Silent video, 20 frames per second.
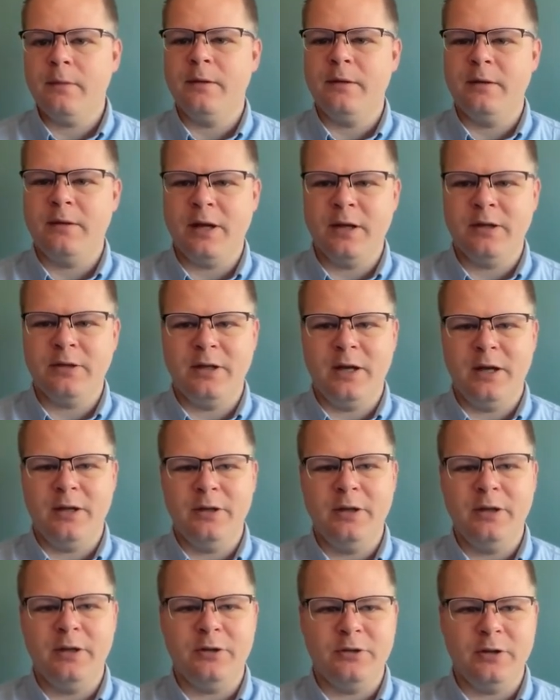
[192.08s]
Test
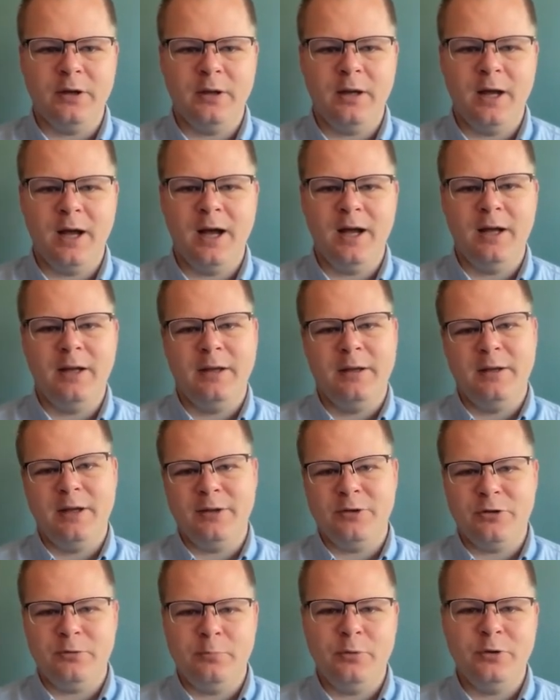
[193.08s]
IDs are added
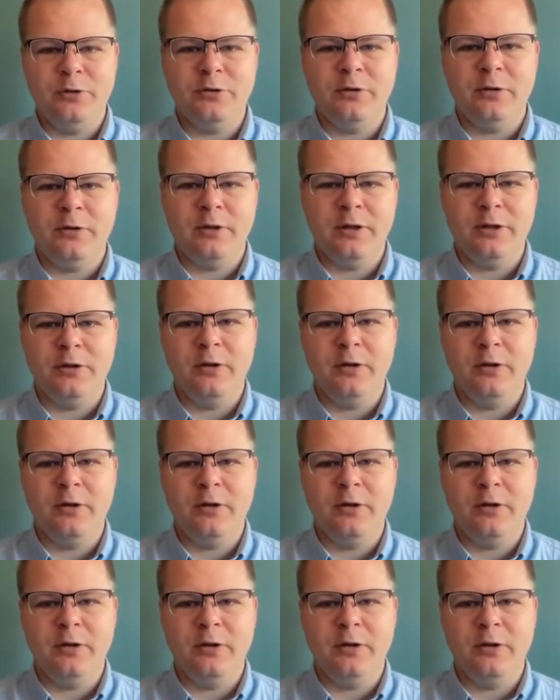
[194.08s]
explicitly